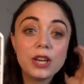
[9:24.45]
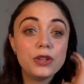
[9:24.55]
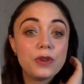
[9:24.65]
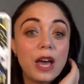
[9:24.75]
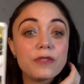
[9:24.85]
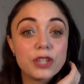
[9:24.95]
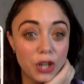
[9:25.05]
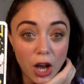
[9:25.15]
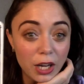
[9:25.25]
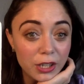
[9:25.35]
you have a
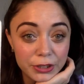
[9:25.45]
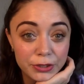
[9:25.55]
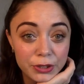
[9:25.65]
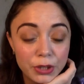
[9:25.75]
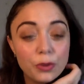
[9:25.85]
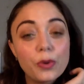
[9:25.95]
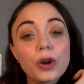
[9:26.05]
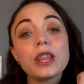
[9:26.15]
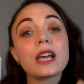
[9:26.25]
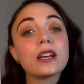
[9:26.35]
shock
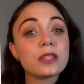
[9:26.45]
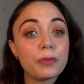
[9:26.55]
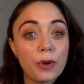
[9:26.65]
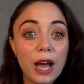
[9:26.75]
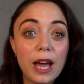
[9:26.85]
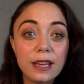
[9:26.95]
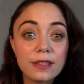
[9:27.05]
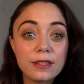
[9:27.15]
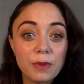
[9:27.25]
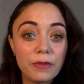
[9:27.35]
or like a
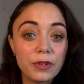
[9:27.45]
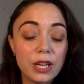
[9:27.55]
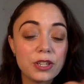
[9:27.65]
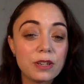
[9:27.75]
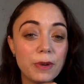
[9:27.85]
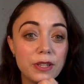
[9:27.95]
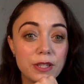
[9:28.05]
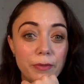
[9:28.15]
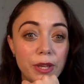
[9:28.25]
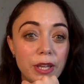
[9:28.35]
surprise revelation about
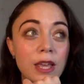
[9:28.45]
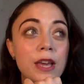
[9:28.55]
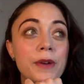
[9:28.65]
something,